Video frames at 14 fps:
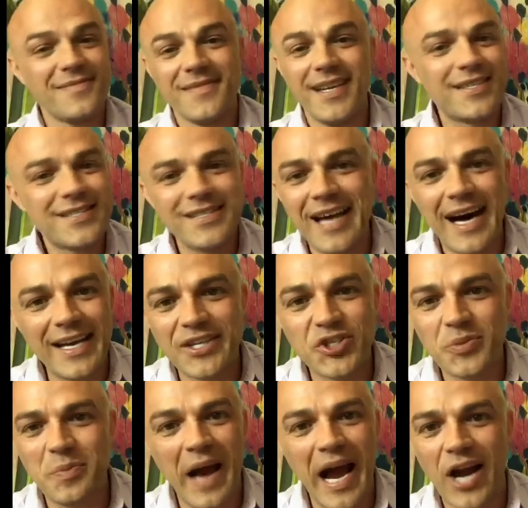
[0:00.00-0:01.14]
it's not
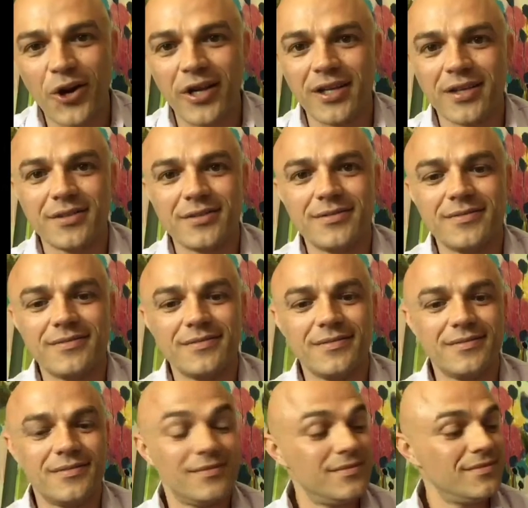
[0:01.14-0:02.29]
inspiring.
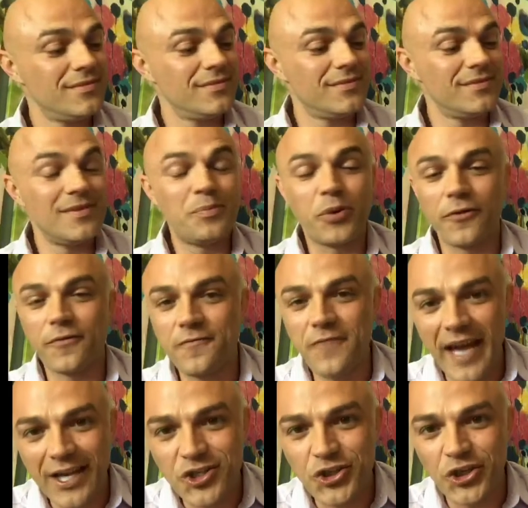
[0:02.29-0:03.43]

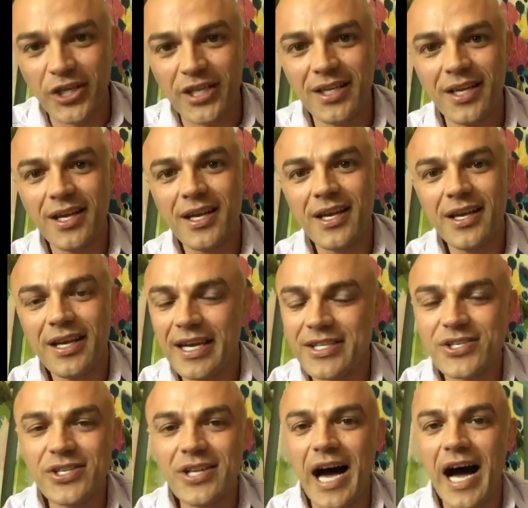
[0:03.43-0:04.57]
Perfection
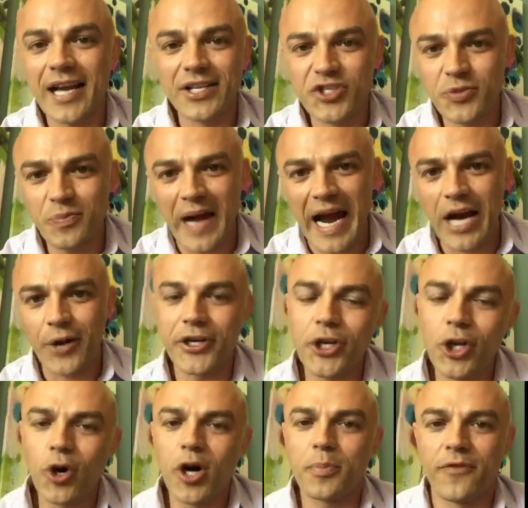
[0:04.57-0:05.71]
is not inspiring. You
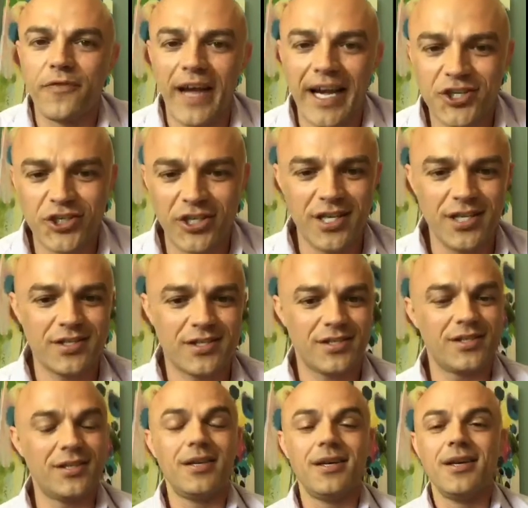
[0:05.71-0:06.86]
know what perfection
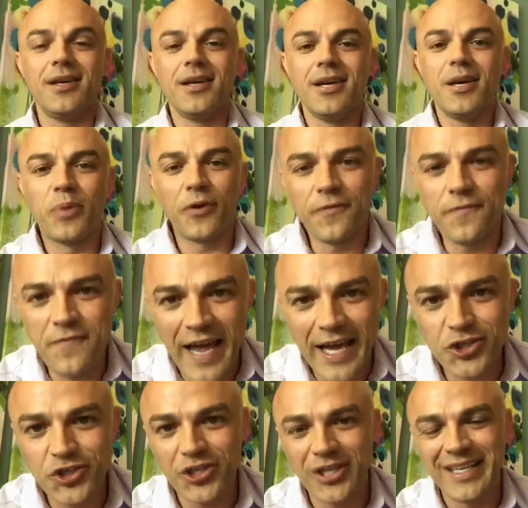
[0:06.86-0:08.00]
is?
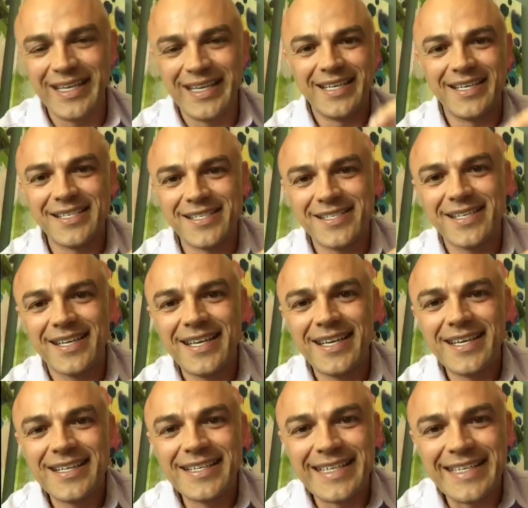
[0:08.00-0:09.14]
Perfection is
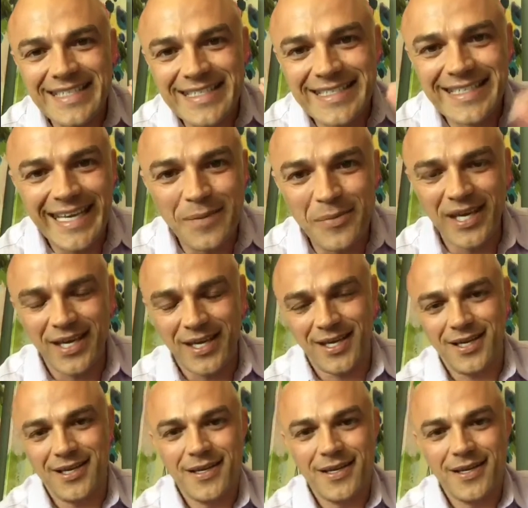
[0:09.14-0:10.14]
condemning.